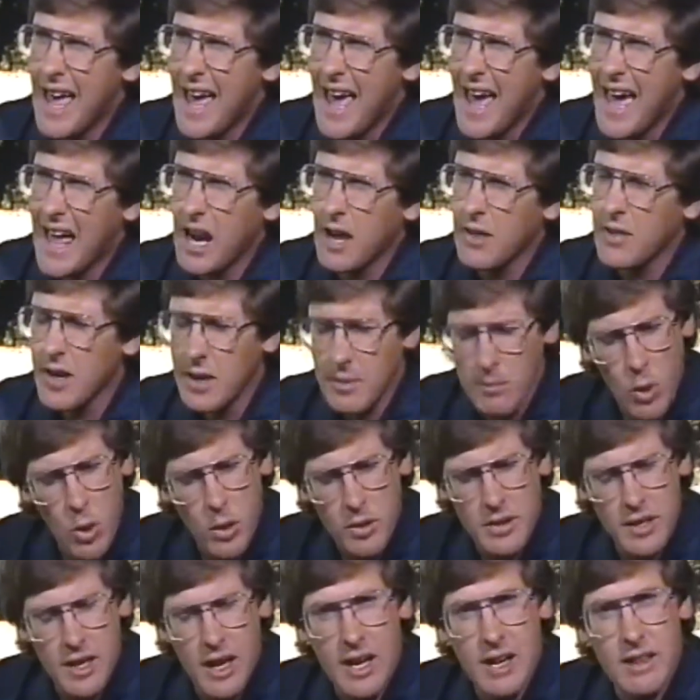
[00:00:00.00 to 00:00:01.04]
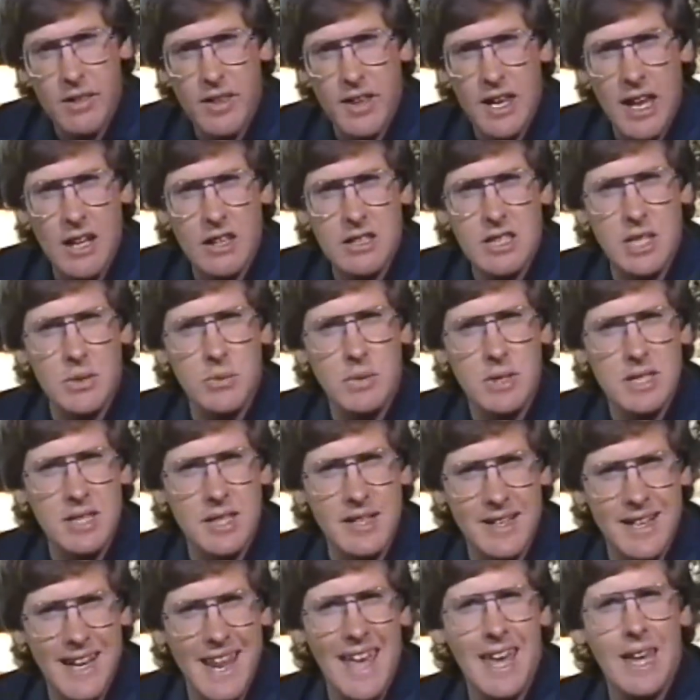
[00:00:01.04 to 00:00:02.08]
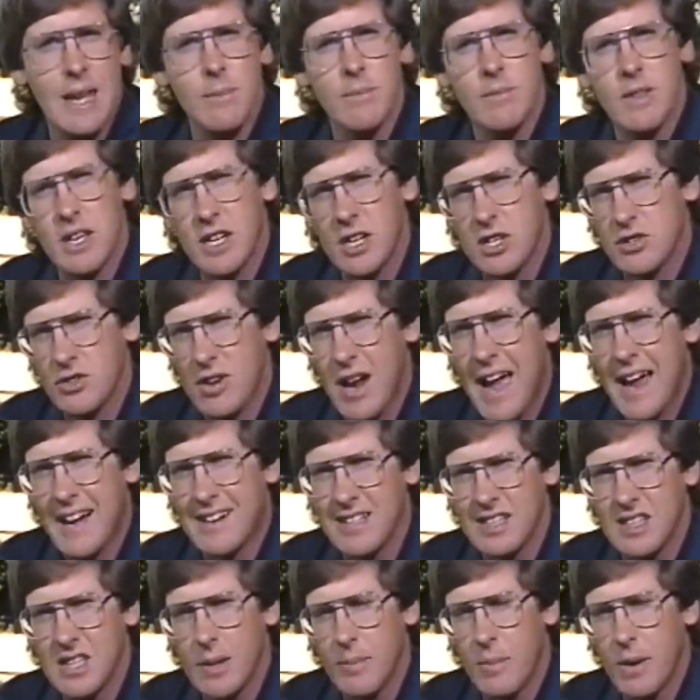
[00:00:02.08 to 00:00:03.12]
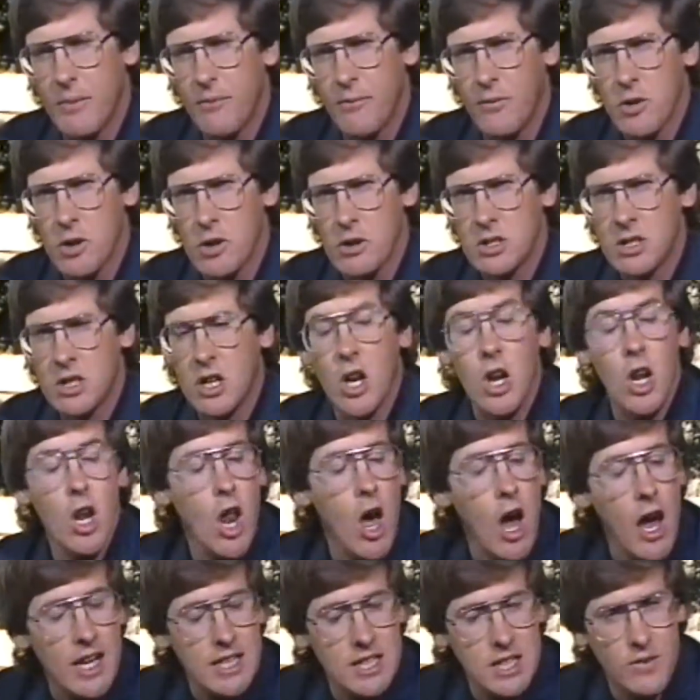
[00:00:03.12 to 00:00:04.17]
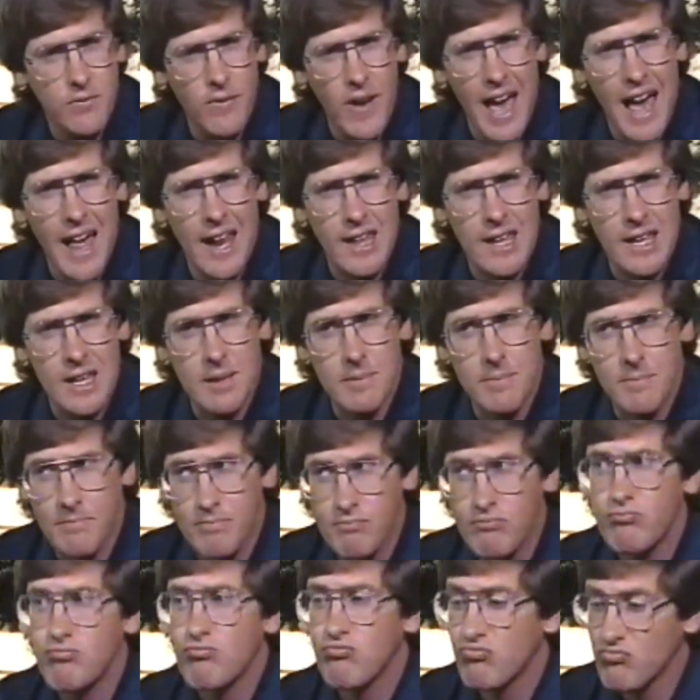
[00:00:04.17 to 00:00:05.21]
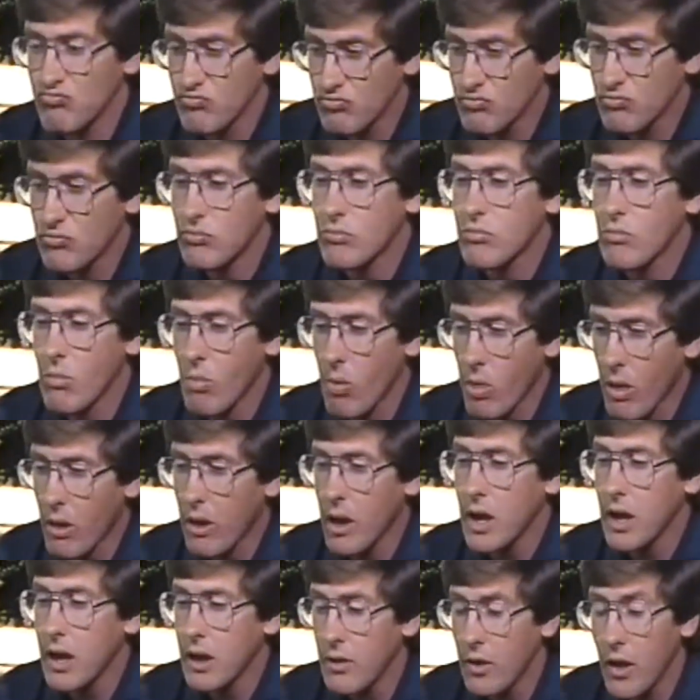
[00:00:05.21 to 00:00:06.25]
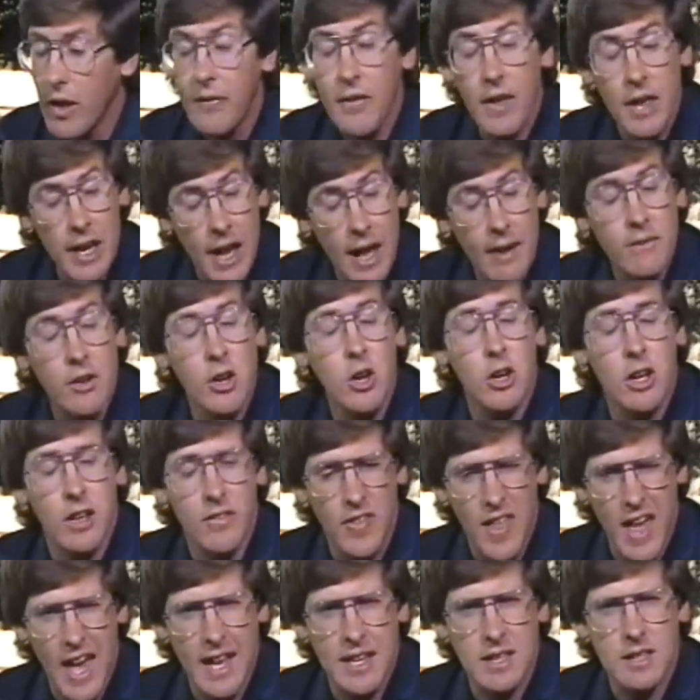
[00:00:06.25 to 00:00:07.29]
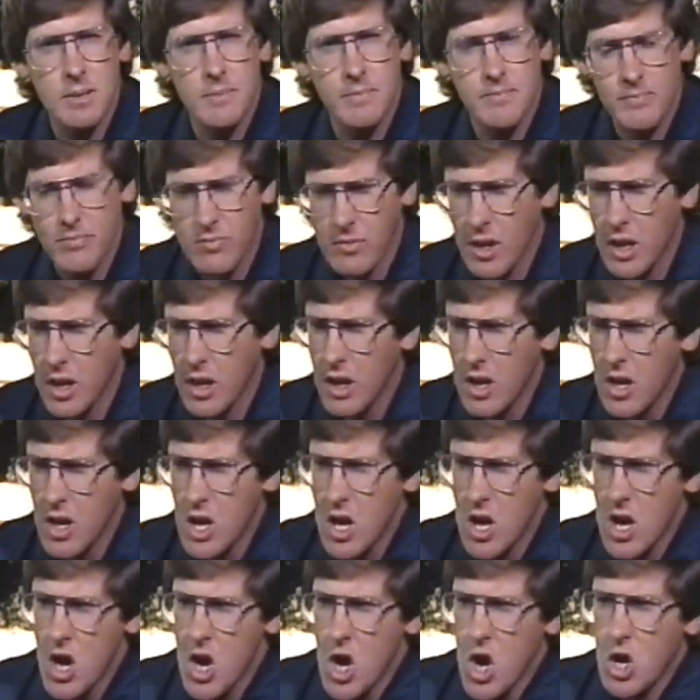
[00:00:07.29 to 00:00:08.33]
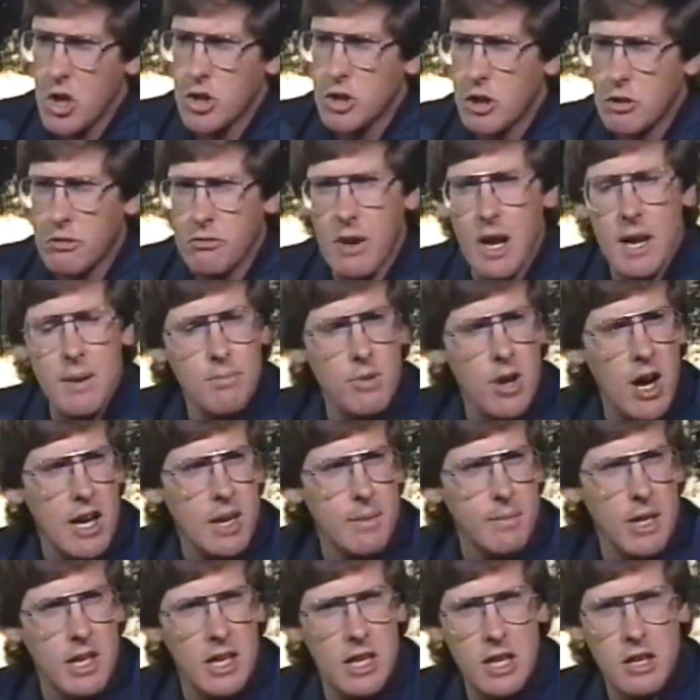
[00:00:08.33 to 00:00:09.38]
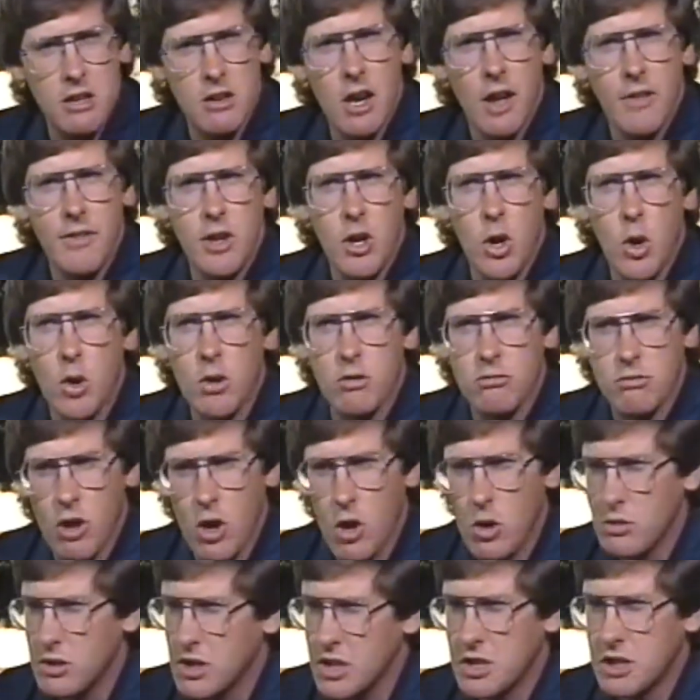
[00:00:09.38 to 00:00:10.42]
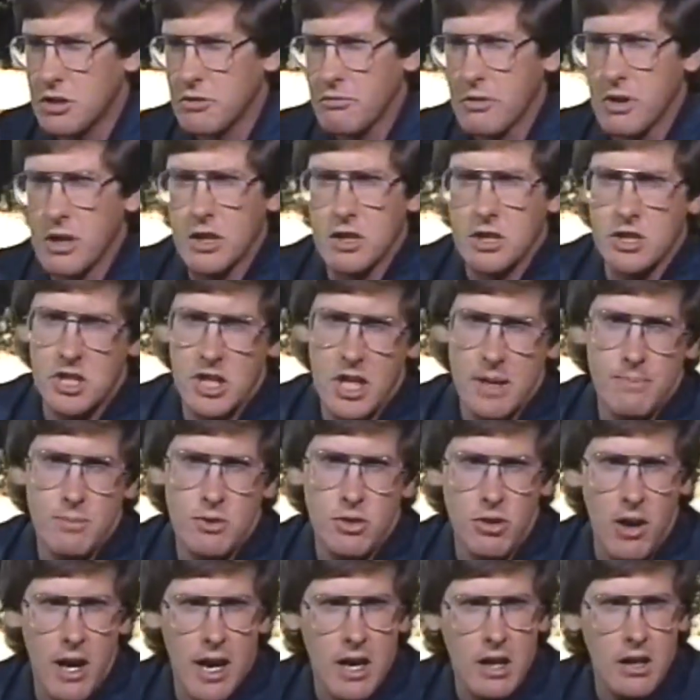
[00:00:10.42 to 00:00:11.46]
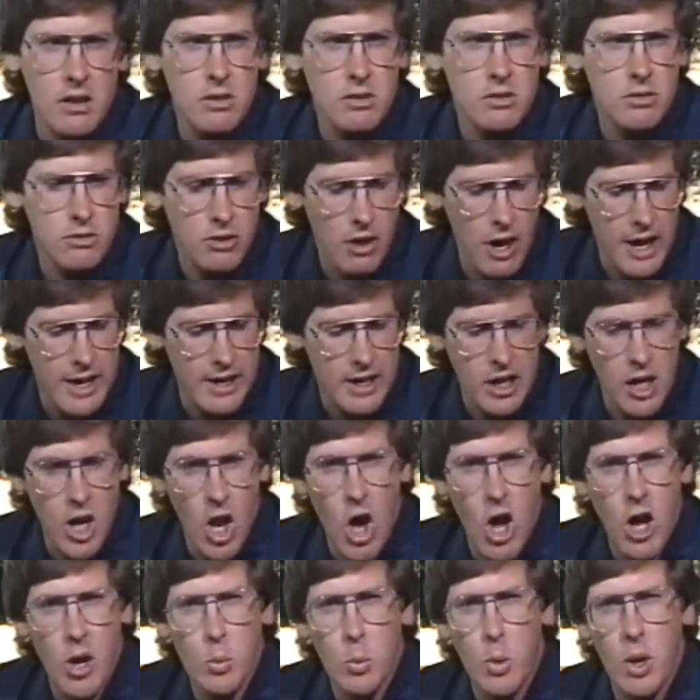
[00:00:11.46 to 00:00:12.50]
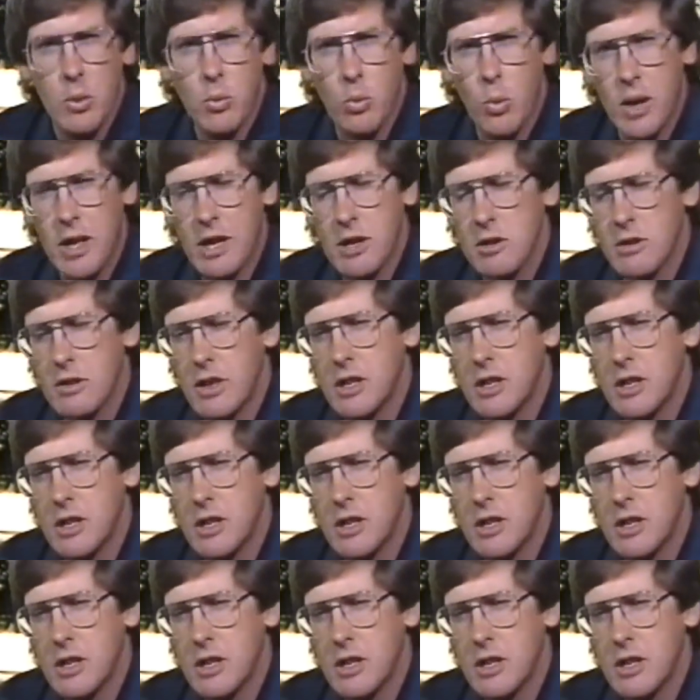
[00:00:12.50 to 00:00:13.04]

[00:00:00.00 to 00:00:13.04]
And I think more than anything else, it was the name that attracted them at first, Lost Valley. They thought they'd have a look at that. So Ray brought him in here on the old road, just a real Jeep trail, grinding along one winter.